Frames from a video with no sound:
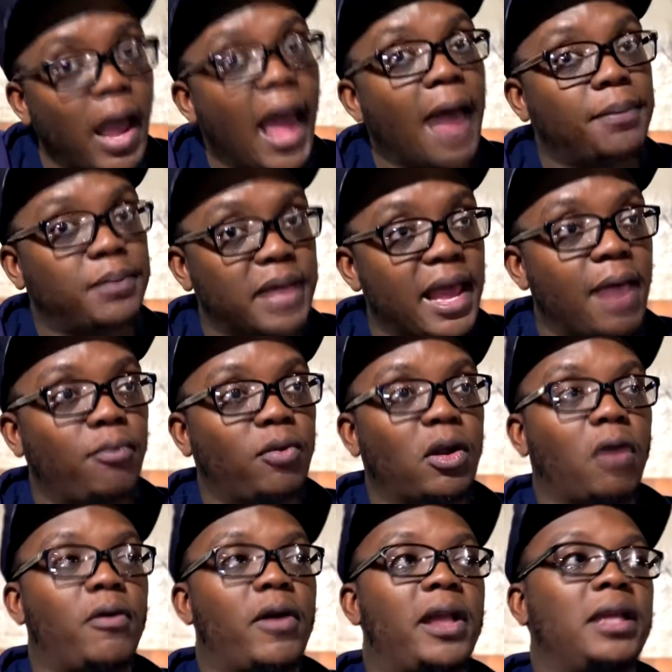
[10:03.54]
have to have one
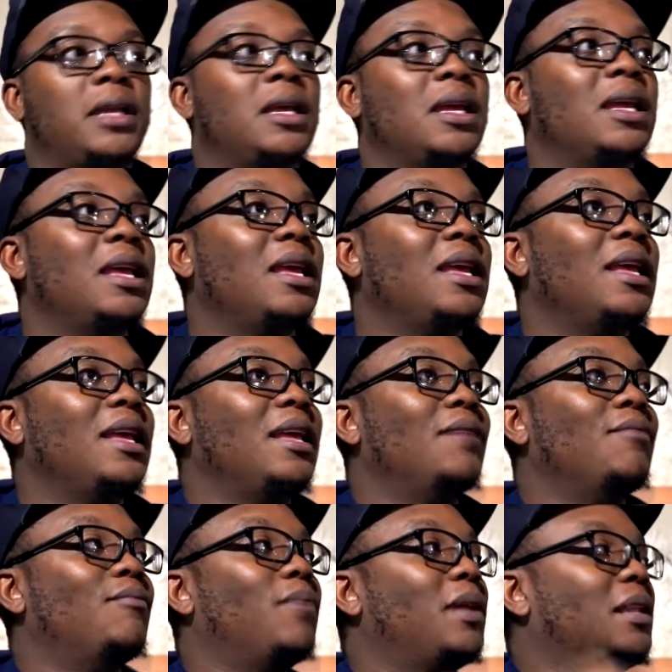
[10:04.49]
already,
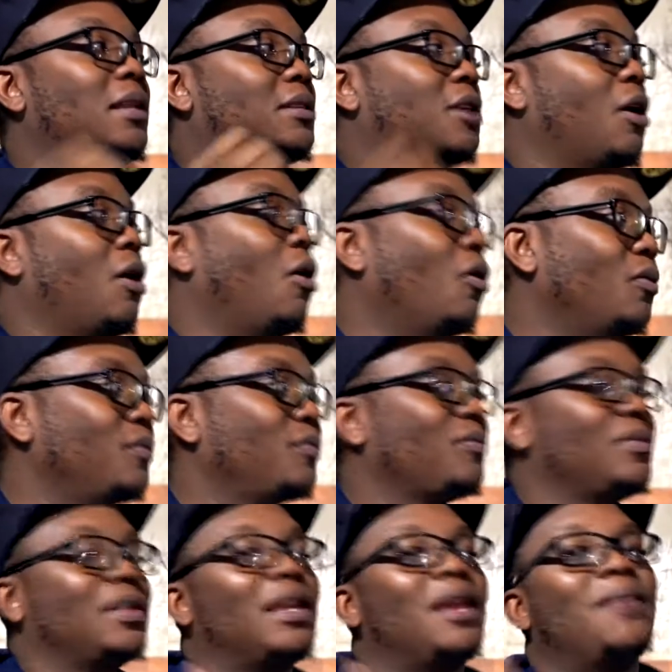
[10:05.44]
but so
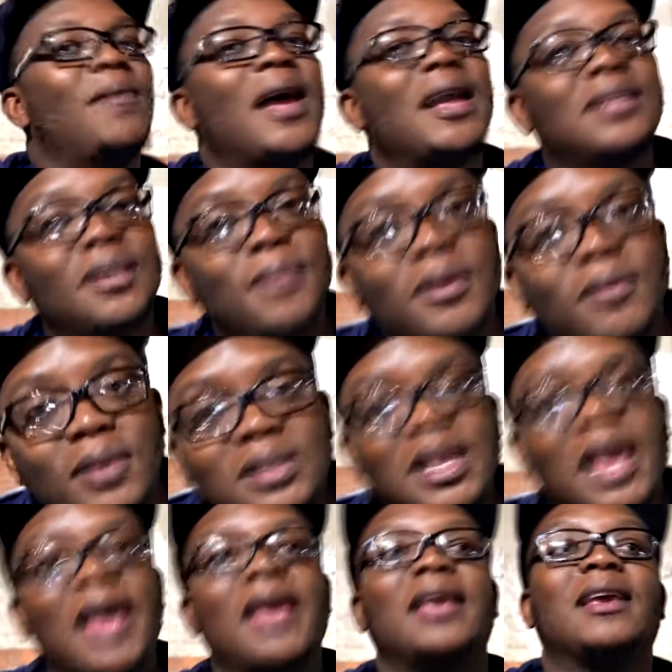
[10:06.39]
imagine if it was
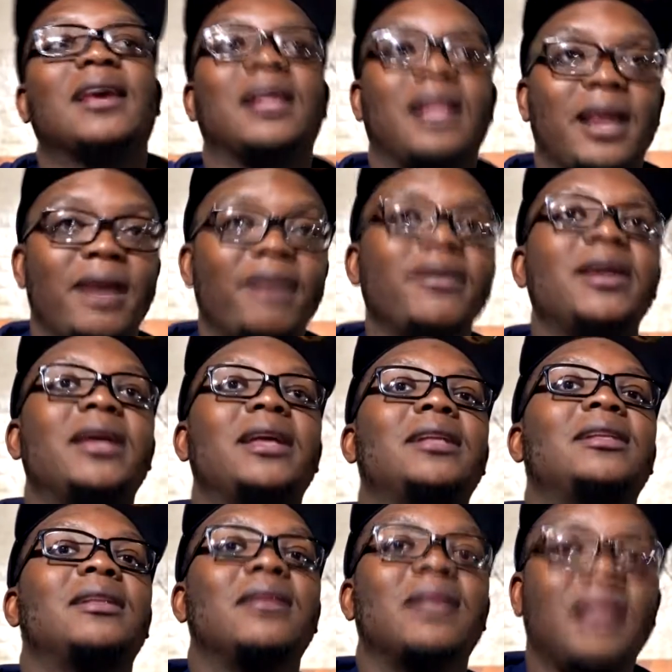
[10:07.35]
a
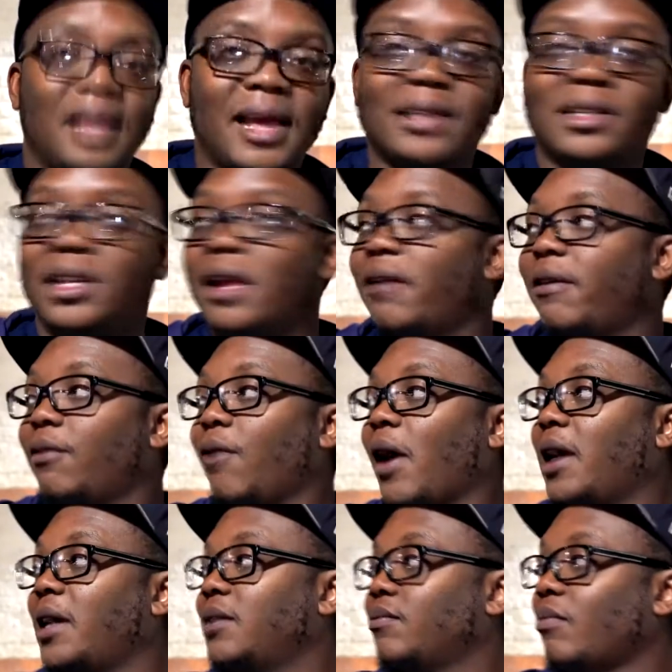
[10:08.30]
Galarian legendary,
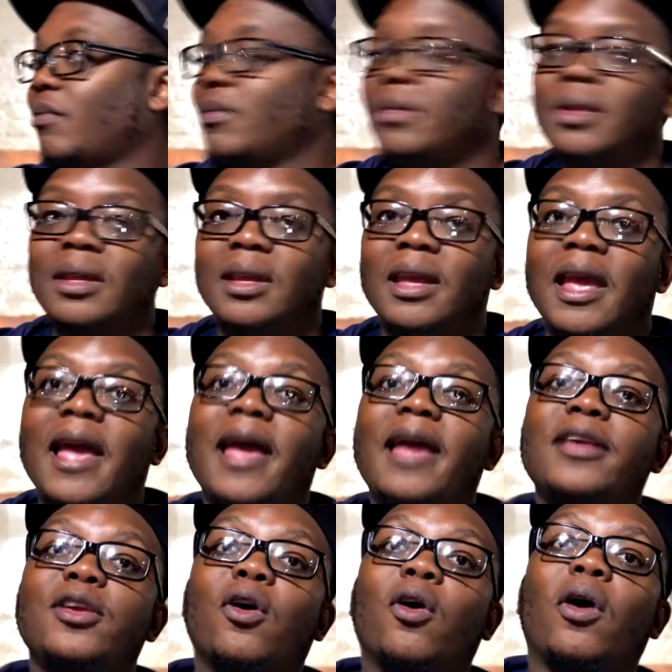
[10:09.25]
right,
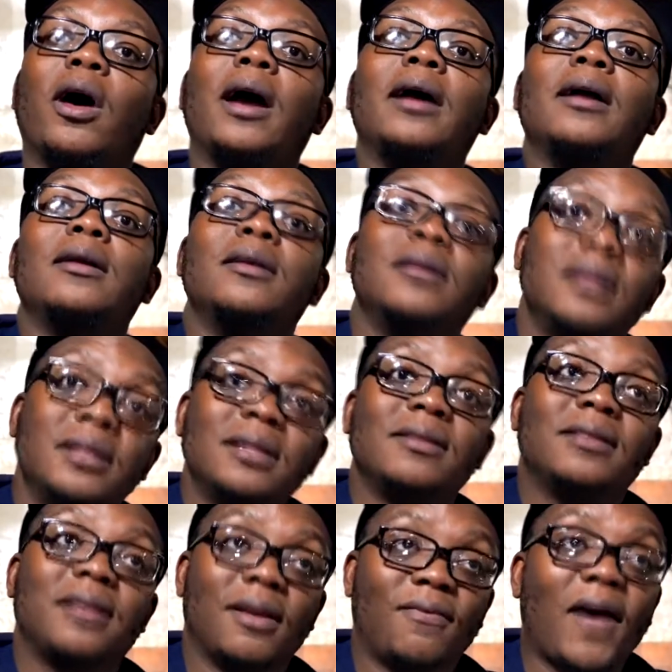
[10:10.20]
and your
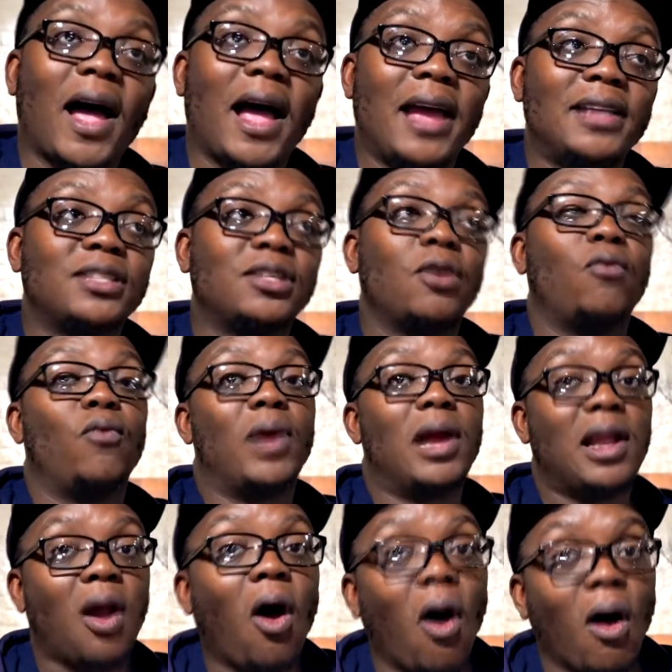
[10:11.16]
device
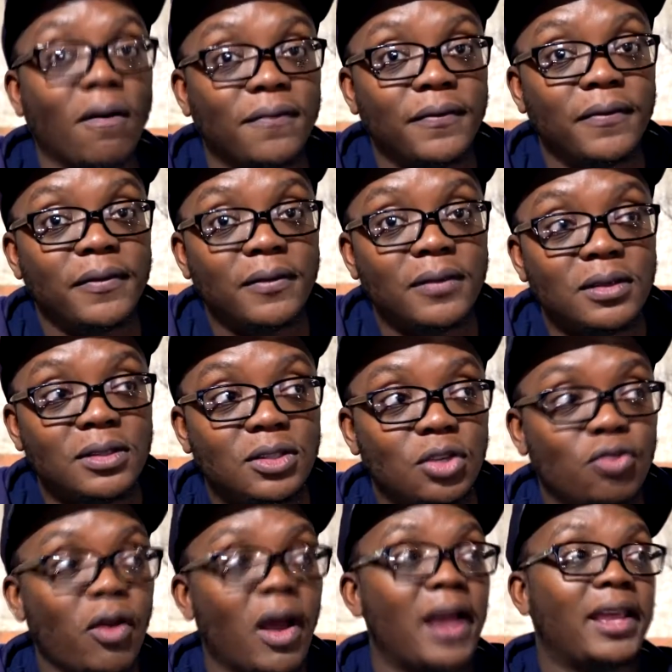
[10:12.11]
went off
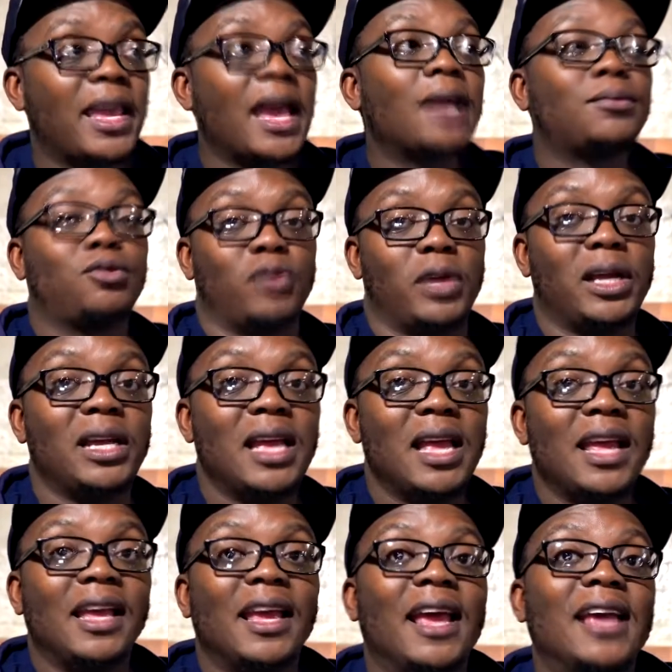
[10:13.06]
to try and capture it.
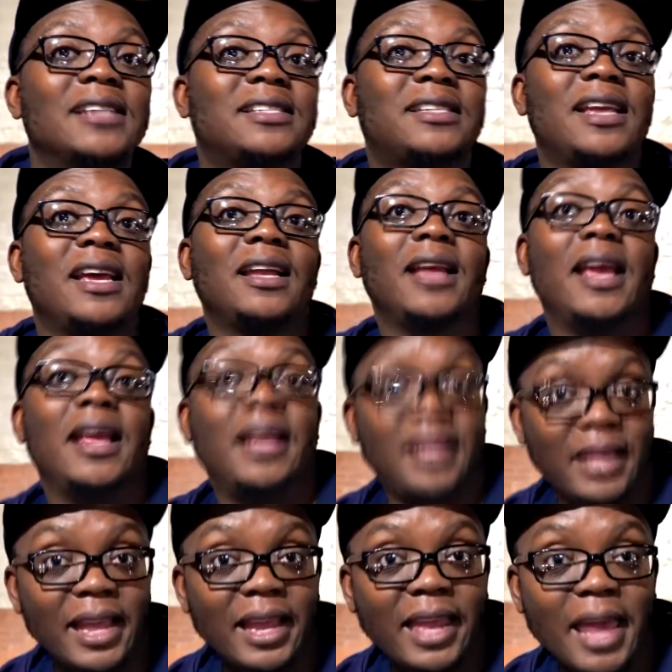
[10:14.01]
Instead, and
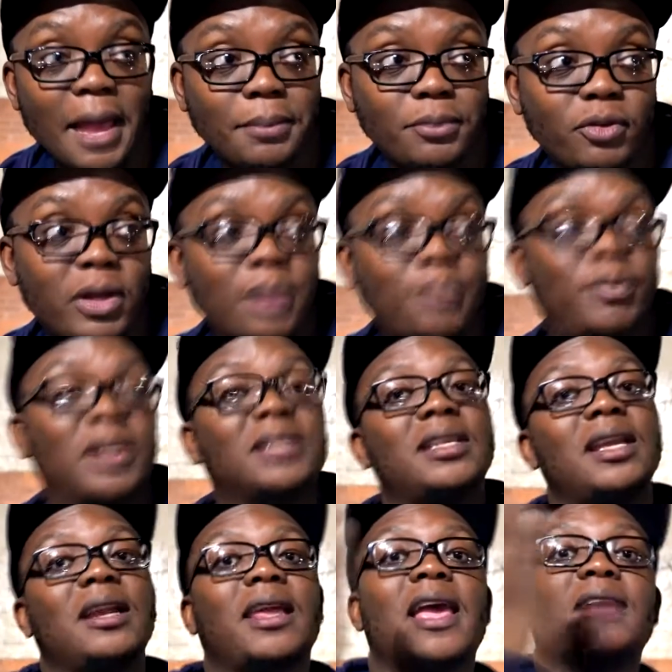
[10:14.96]
it did capture it, but
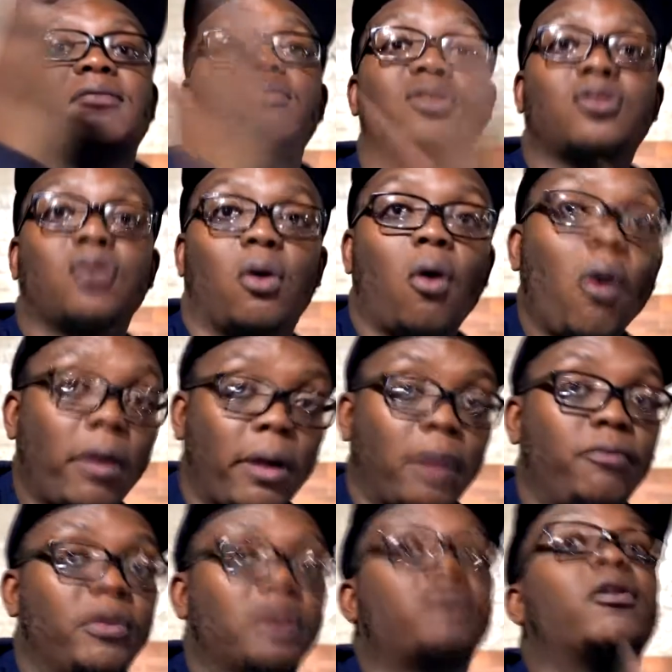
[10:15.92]
instead of capturing
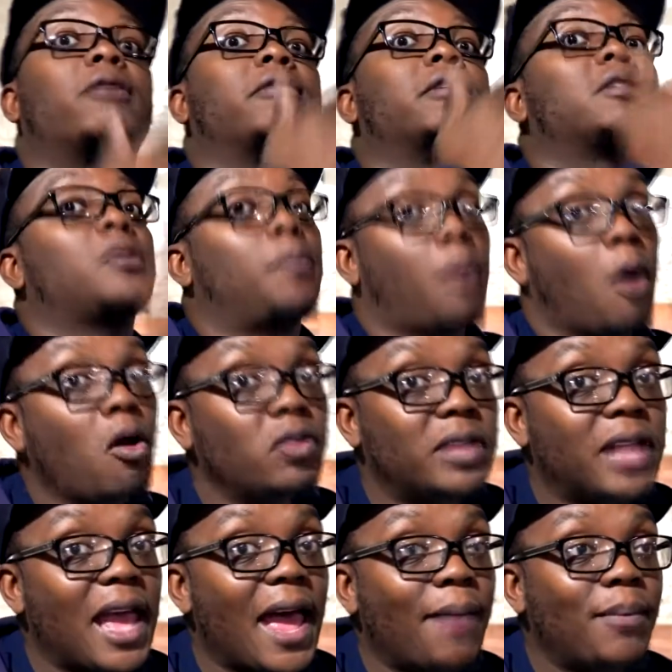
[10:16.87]
Zoroark, which was supposed
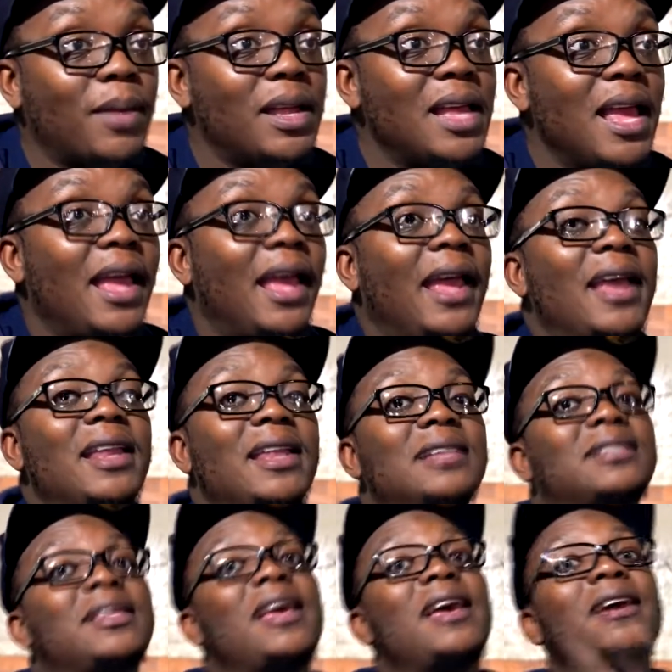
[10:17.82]
to happen, it
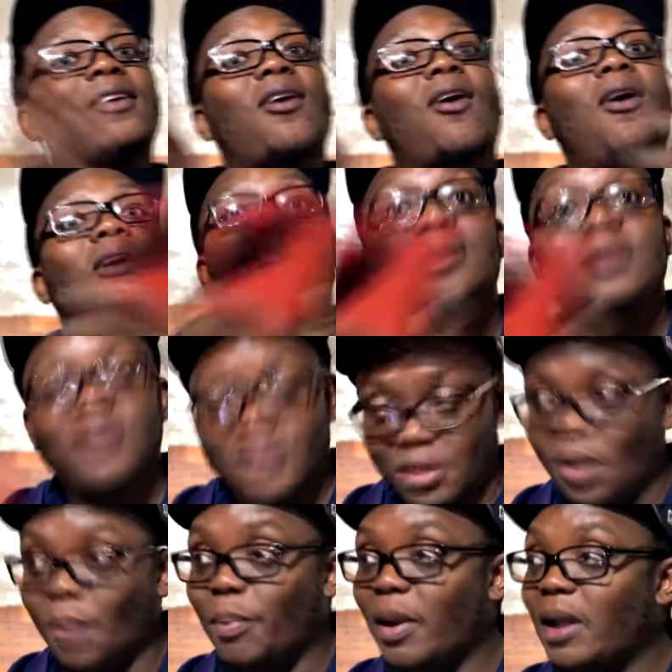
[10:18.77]
instead caught
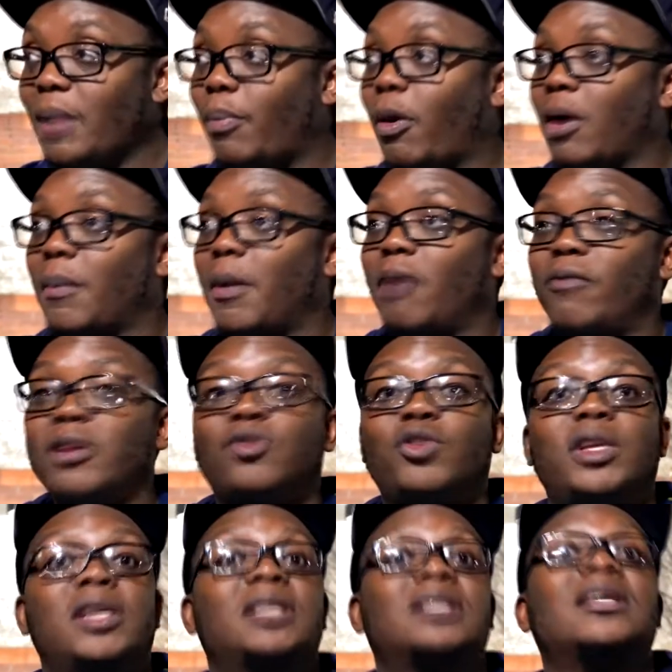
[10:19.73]
your buddy Pokemon, which
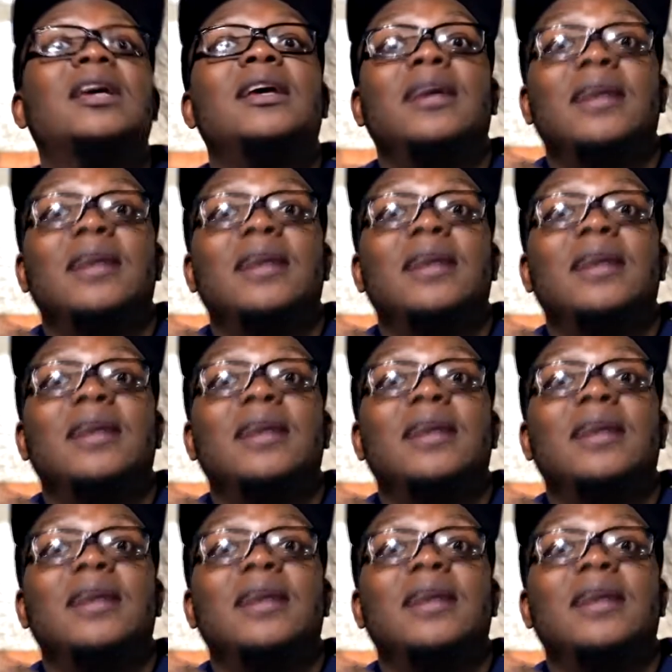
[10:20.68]
is